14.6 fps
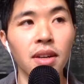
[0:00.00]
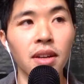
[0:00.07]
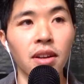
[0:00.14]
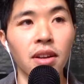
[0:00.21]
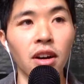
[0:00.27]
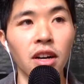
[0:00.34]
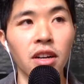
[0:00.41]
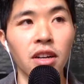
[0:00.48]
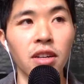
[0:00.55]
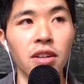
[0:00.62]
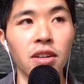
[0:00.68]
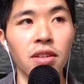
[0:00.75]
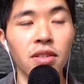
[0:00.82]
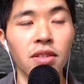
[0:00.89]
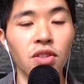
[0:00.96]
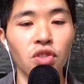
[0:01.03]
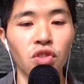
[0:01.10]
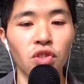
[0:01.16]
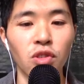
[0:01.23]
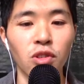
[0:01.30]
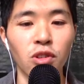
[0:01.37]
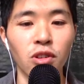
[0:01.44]
not gonna
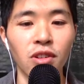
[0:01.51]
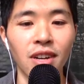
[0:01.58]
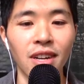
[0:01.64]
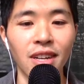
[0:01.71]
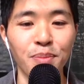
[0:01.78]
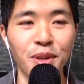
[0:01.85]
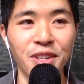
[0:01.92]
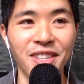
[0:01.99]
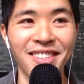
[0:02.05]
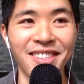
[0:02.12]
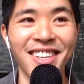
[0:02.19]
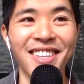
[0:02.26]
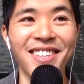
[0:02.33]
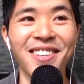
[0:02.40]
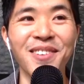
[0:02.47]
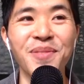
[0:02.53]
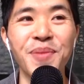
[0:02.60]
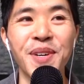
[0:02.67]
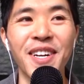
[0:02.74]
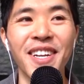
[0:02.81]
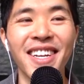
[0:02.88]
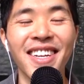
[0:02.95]
slur as much as they do, but